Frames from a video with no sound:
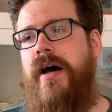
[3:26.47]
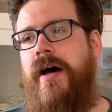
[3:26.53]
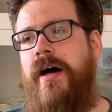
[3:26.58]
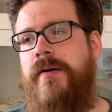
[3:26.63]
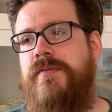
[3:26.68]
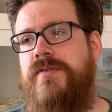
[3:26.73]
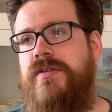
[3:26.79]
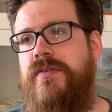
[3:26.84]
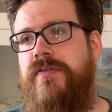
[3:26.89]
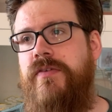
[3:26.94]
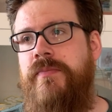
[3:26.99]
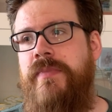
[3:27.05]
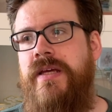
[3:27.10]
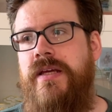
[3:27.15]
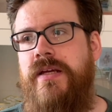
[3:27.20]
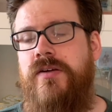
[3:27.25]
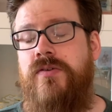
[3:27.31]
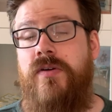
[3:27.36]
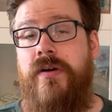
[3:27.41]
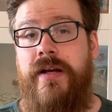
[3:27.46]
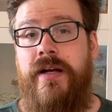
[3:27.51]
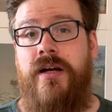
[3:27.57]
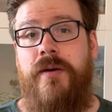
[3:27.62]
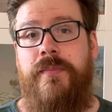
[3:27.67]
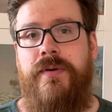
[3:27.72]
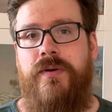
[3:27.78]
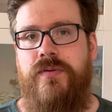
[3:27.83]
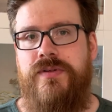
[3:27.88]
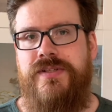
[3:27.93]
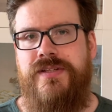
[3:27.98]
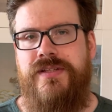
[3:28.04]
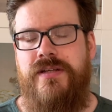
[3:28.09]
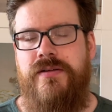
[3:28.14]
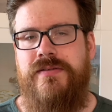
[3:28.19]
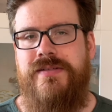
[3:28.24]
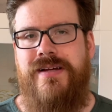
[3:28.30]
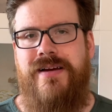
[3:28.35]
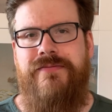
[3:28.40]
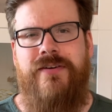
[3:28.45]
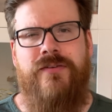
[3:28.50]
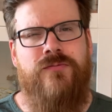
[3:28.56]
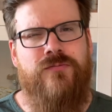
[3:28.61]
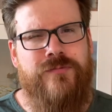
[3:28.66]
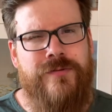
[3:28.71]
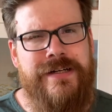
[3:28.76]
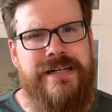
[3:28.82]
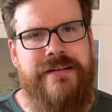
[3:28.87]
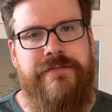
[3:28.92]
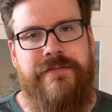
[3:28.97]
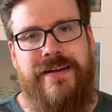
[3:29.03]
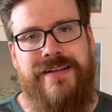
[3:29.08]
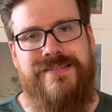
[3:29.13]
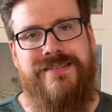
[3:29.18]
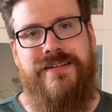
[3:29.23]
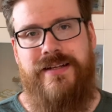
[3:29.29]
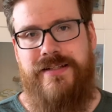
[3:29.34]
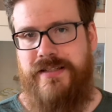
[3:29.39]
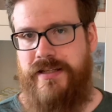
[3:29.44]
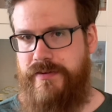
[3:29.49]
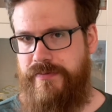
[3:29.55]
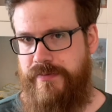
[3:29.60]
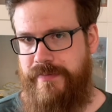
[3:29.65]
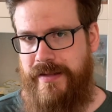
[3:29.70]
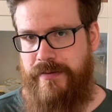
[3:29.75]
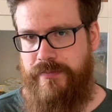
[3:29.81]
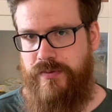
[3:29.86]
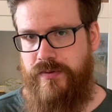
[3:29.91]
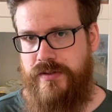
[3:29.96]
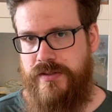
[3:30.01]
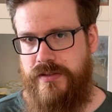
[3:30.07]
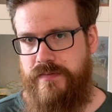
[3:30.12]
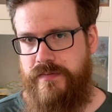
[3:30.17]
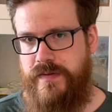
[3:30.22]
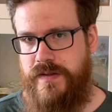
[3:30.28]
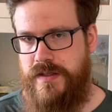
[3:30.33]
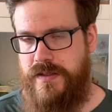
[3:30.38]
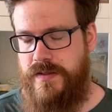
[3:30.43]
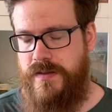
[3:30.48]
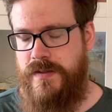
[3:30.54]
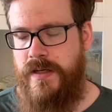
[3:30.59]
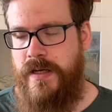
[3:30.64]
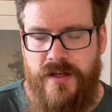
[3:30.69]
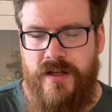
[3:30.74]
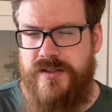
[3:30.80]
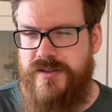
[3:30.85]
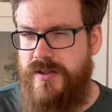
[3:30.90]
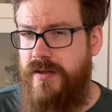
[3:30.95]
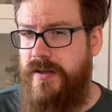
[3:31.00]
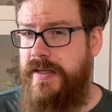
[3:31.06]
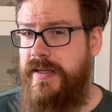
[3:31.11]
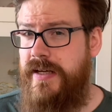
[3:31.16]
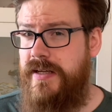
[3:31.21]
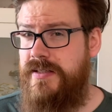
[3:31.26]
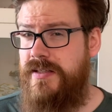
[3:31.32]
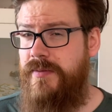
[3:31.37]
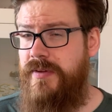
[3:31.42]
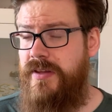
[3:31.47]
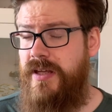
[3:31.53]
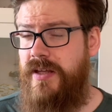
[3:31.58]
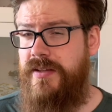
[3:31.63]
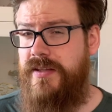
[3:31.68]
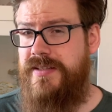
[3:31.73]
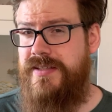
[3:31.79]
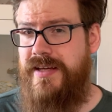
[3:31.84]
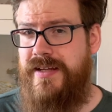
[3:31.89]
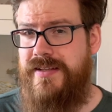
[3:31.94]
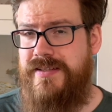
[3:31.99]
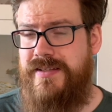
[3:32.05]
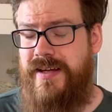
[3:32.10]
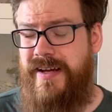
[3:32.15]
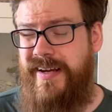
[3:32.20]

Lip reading: So for me, growing up, it was a series that I found really fascinating from that point of view. So looking at some of the other sets, I